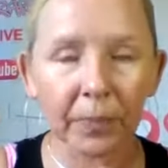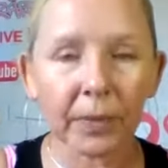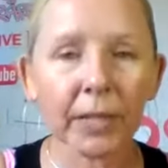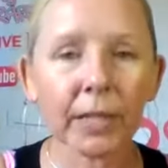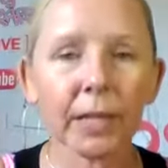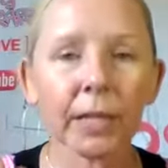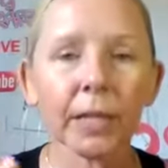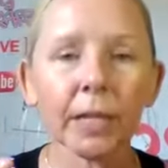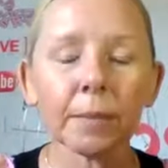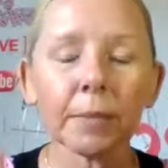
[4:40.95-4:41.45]

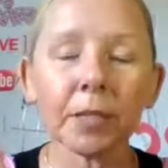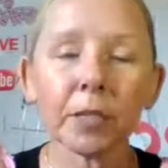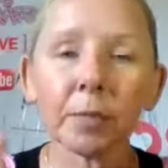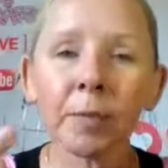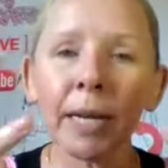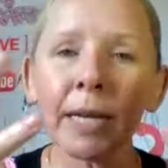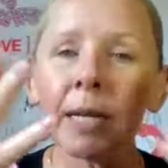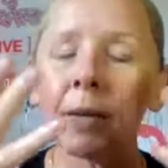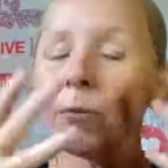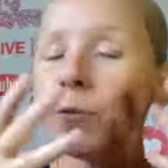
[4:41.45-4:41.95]
It keeps your
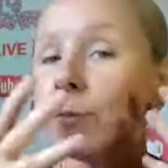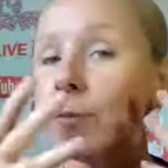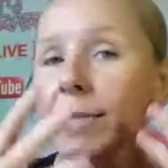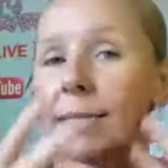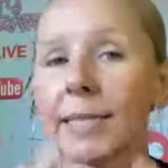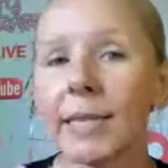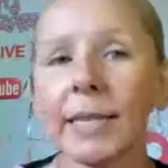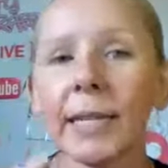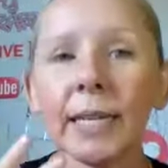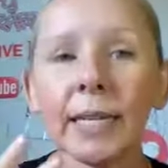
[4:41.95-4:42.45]
makeup from
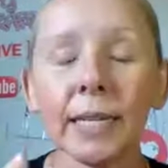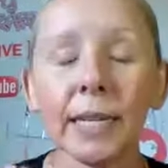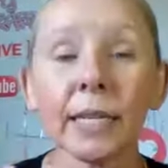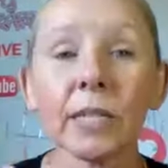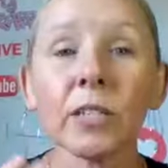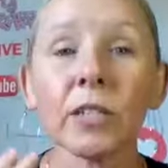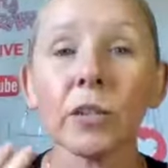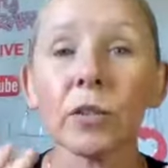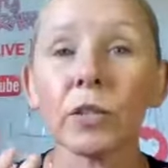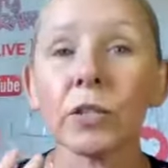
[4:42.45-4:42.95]
sinking
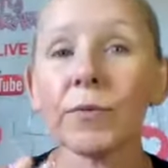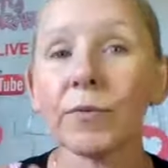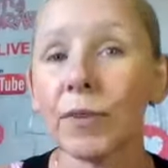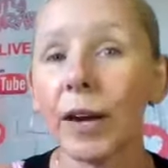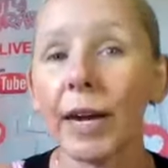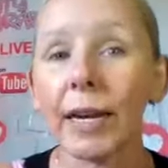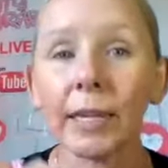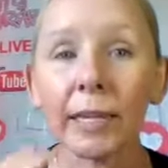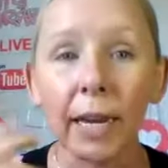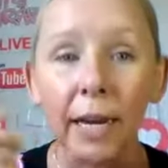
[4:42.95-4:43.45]
into those fine